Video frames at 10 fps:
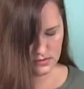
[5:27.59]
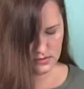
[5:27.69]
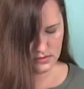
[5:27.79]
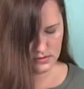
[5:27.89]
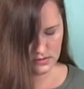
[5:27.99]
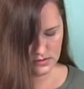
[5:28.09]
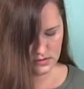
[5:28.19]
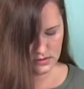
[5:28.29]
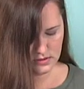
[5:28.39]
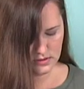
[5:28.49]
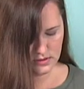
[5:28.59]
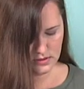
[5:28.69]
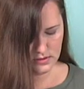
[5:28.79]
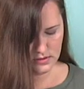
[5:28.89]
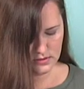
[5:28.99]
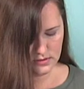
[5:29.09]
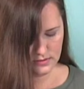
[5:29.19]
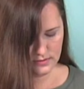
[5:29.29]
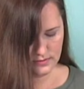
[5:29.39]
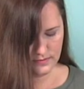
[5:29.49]

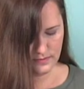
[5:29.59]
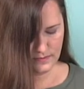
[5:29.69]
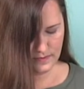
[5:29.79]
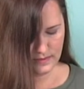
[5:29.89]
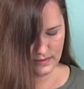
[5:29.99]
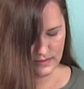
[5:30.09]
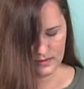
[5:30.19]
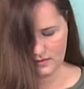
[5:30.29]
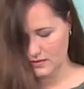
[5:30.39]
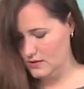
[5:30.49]
No one is speaking in this clip.